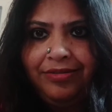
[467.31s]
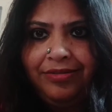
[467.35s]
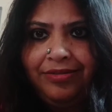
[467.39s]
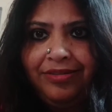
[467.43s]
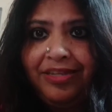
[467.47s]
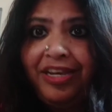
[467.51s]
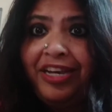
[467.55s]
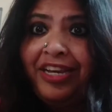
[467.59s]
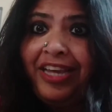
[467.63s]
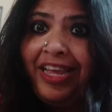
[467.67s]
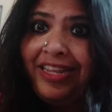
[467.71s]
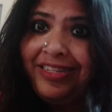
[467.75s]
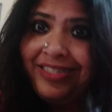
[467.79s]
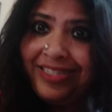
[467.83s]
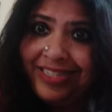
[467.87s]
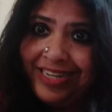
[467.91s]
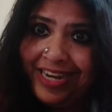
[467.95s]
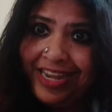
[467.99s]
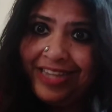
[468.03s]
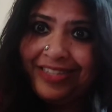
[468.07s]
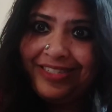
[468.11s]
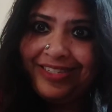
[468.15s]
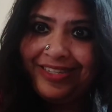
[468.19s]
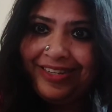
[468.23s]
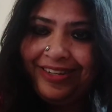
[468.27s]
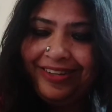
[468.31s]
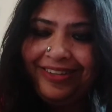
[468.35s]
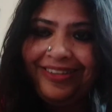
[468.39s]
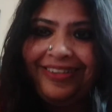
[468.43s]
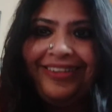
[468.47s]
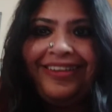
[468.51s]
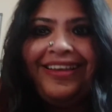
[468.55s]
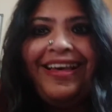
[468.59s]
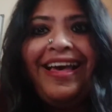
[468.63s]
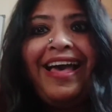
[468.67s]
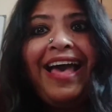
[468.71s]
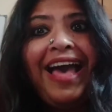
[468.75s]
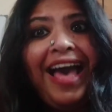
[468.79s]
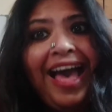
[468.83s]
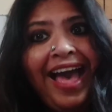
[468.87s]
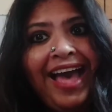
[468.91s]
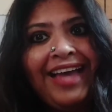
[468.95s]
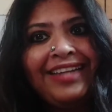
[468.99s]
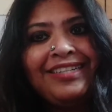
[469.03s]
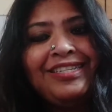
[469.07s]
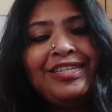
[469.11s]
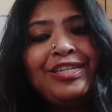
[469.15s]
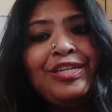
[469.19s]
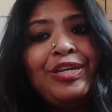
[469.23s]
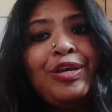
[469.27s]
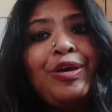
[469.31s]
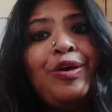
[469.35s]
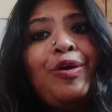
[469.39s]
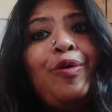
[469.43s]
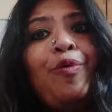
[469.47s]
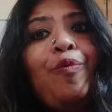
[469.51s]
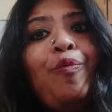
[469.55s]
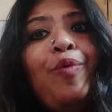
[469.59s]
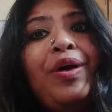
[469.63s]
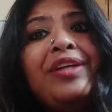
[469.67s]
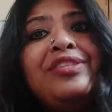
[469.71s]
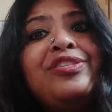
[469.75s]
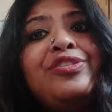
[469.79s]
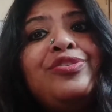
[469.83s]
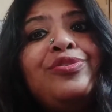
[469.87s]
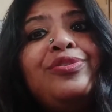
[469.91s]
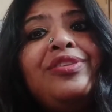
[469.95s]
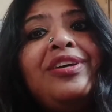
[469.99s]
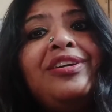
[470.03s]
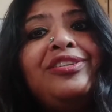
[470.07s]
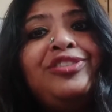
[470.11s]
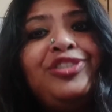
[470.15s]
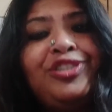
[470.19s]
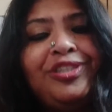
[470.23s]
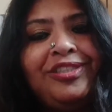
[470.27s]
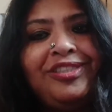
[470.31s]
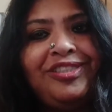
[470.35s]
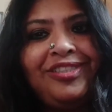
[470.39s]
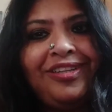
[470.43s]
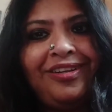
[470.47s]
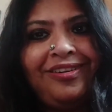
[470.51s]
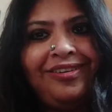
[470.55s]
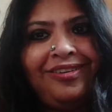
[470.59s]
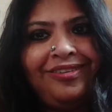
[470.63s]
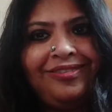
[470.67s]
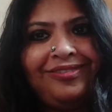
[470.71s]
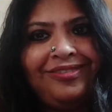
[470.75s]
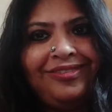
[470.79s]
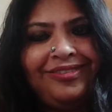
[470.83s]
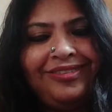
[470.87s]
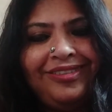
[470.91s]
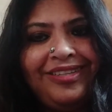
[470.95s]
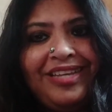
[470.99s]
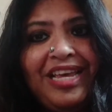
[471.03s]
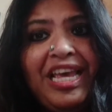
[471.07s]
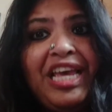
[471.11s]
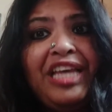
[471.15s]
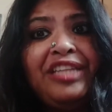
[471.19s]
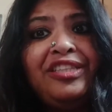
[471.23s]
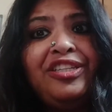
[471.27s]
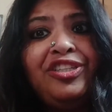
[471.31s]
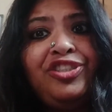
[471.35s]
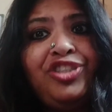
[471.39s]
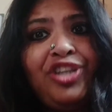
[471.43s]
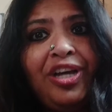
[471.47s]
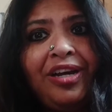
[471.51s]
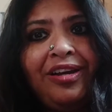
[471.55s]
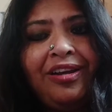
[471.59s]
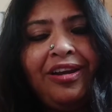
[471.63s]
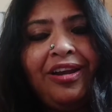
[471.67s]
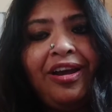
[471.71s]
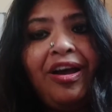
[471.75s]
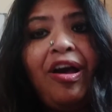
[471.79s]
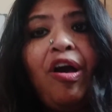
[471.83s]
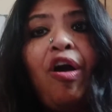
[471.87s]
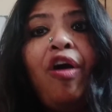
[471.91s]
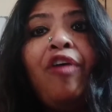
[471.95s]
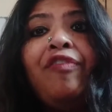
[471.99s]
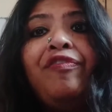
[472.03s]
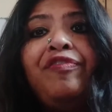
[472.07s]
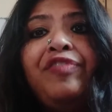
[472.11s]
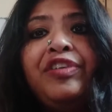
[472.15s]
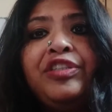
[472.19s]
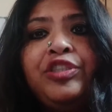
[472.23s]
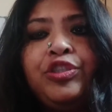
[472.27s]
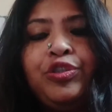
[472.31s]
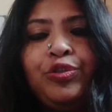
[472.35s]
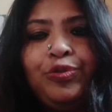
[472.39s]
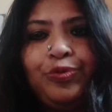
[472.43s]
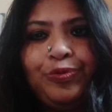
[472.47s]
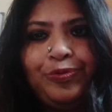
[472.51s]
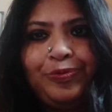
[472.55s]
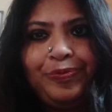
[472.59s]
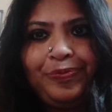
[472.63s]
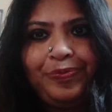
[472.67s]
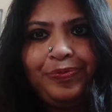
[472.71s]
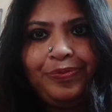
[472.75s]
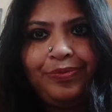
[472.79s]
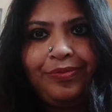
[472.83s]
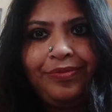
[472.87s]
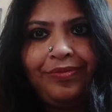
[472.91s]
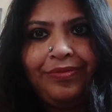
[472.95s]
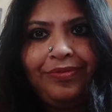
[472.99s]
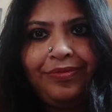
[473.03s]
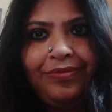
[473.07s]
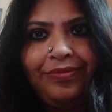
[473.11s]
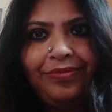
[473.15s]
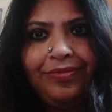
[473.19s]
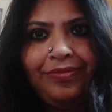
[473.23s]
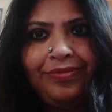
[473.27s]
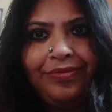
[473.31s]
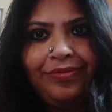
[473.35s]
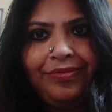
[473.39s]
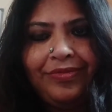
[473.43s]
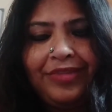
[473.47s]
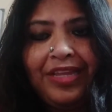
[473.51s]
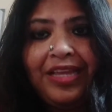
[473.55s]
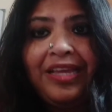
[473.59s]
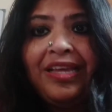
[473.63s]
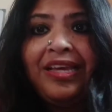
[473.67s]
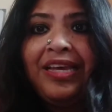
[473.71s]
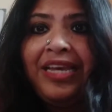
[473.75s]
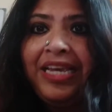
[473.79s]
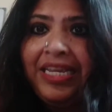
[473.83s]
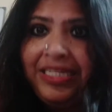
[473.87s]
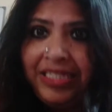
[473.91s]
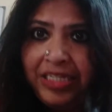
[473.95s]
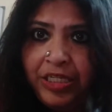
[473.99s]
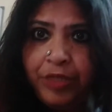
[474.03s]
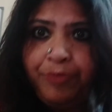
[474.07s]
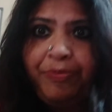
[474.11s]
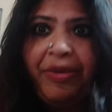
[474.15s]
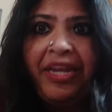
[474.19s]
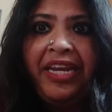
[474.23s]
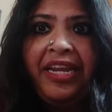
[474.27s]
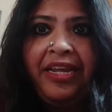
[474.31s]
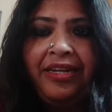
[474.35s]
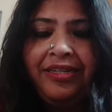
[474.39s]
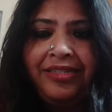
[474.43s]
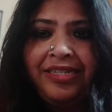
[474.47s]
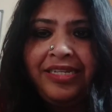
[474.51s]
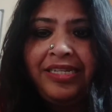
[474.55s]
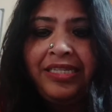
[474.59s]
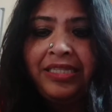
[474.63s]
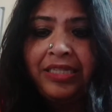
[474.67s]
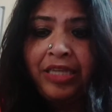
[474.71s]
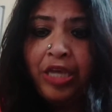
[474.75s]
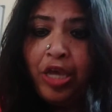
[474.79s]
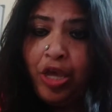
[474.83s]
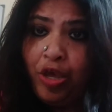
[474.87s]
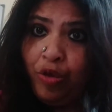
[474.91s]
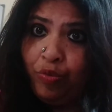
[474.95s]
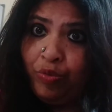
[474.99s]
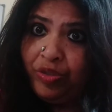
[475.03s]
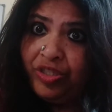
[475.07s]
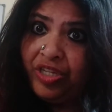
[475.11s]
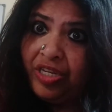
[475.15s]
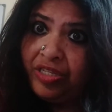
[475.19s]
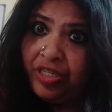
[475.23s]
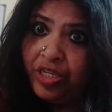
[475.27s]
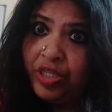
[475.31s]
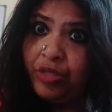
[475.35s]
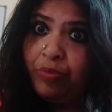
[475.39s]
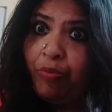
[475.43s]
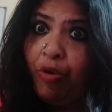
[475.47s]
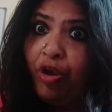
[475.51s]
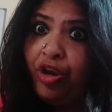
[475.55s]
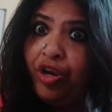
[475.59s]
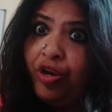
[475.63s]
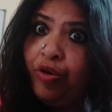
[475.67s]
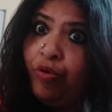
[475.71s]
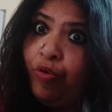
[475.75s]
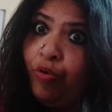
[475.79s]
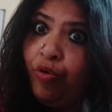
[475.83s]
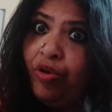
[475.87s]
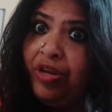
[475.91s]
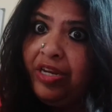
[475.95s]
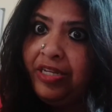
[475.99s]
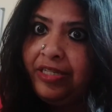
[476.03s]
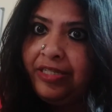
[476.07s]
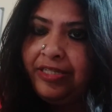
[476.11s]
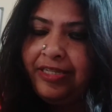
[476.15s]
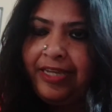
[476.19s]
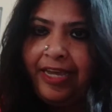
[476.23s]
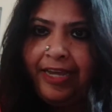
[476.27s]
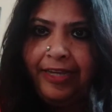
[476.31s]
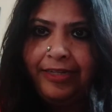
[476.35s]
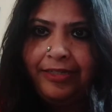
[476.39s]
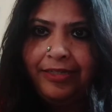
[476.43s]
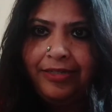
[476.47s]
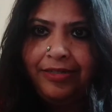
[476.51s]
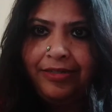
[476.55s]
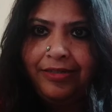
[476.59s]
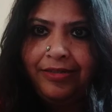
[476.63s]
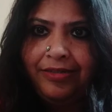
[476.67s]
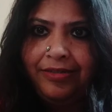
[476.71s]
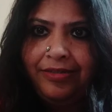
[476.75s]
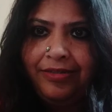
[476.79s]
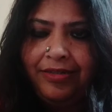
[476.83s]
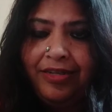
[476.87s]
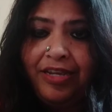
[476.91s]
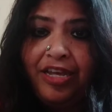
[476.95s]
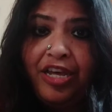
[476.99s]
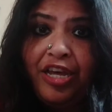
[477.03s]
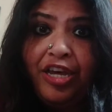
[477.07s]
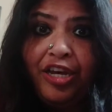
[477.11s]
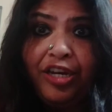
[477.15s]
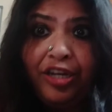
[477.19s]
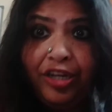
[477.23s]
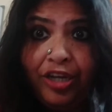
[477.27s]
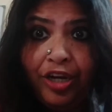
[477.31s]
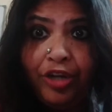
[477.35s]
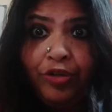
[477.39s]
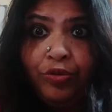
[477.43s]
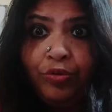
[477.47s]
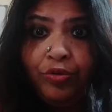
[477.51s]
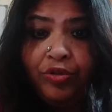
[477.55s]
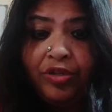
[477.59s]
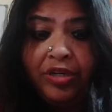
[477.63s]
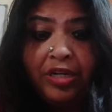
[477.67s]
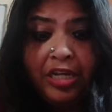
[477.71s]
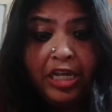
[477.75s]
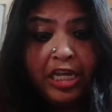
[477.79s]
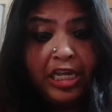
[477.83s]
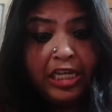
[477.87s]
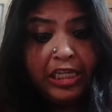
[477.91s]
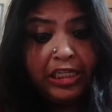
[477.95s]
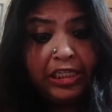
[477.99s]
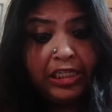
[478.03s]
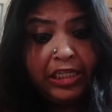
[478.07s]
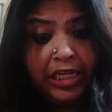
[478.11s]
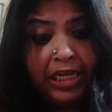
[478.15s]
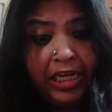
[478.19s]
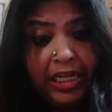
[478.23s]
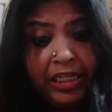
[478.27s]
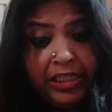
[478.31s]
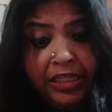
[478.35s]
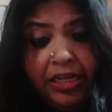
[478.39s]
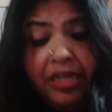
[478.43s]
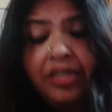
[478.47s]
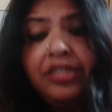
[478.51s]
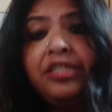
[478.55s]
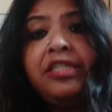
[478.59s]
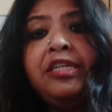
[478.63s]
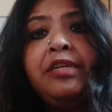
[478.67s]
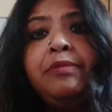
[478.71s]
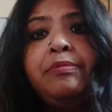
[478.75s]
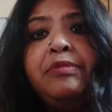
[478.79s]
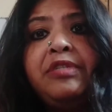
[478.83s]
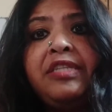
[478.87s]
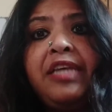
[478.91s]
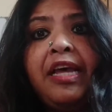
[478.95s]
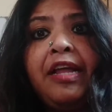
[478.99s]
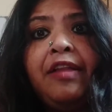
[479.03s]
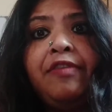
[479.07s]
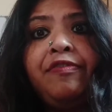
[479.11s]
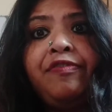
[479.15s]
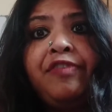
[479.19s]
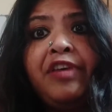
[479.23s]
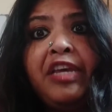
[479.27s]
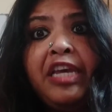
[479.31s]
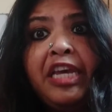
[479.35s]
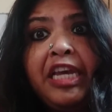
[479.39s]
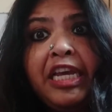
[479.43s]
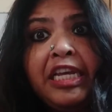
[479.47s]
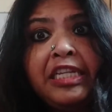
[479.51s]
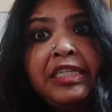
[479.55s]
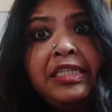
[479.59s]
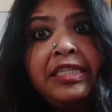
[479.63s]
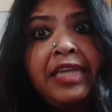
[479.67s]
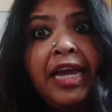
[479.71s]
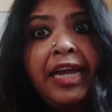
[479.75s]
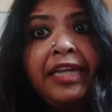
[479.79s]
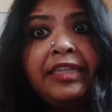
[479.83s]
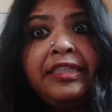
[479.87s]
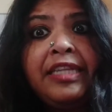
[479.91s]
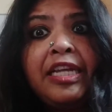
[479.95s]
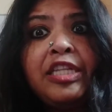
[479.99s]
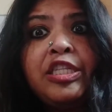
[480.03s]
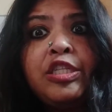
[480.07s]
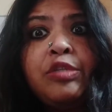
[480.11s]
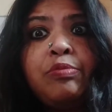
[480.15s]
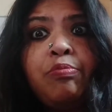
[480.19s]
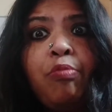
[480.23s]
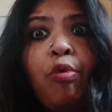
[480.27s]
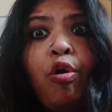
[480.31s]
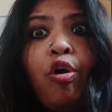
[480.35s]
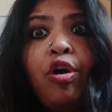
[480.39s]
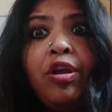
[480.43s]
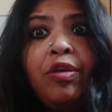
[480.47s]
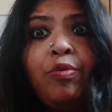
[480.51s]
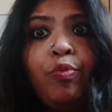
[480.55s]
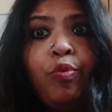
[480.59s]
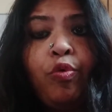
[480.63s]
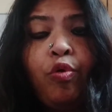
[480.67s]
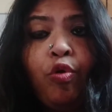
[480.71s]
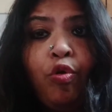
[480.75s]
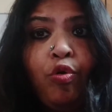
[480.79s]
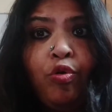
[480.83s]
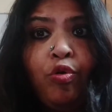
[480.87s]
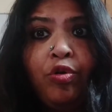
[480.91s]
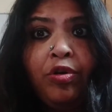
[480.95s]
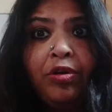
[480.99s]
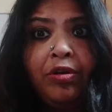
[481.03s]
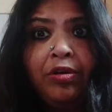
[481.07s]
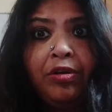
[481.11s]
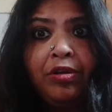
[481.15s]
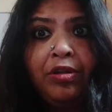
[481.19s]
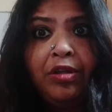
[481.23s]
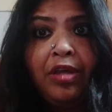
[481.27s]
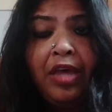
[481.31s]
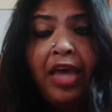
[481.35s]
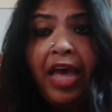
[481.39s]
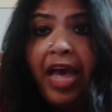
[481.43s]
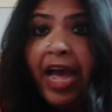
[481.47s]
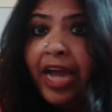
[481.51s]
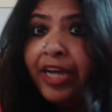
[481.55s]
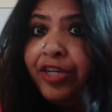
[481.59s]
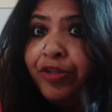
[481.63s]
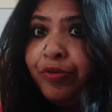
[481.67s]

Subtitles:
Again, snakes here. And one Sudarshan Chakra. The chakra of Vishnu. It's a spinning disc which has a smaller hole inside. Garud slithers himself inside that small hole. And you